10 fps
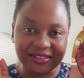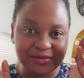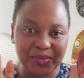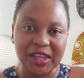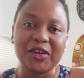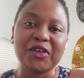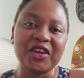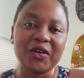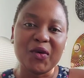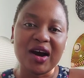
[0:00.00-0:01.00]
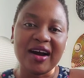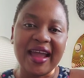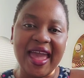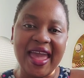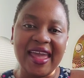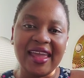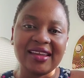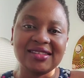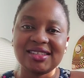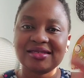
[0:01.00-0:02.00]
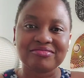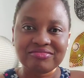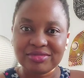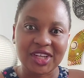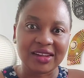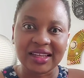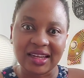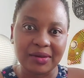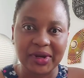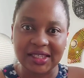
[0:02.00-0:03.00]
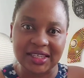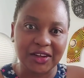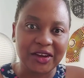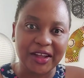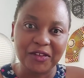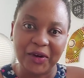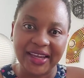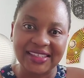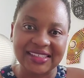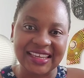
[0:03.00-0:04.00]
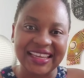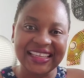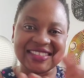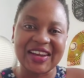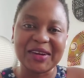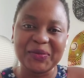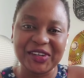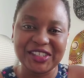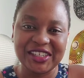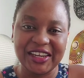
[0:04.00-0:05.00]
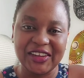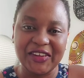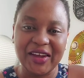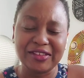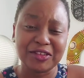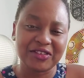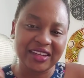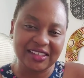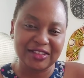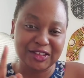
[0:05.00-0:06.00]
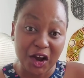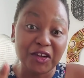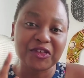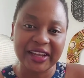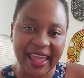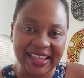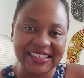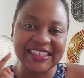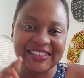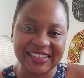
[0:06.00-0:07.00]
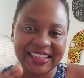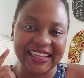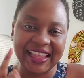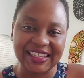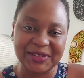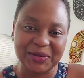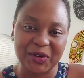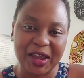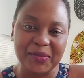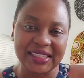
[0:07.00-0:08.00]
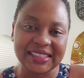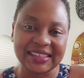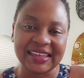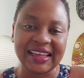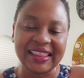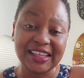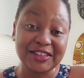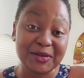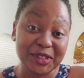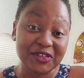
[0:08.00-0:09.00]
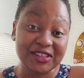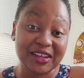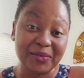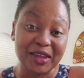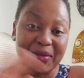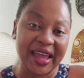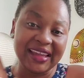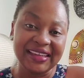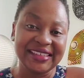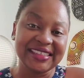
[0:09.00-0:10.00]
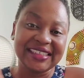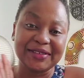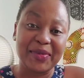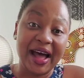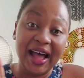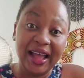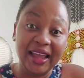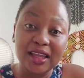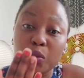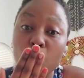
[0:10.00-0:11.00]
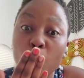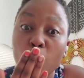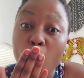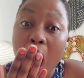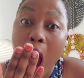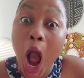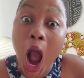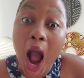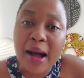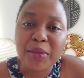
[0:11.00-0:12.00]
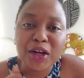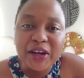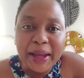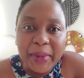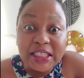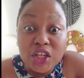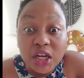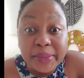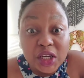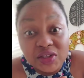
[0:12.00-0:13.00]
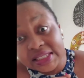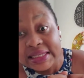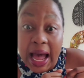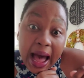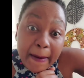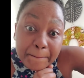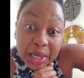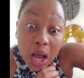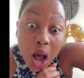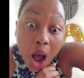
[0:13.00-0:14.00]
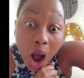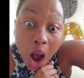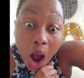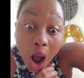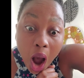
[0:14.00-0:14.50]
be who you are, and don't let anybody tell you otherwise. So I appreciate you, and don't forget to click that subscribe button. Thank you so much for stopping by. Goodbye. I'm gonna go get my son because he's hot. Oh.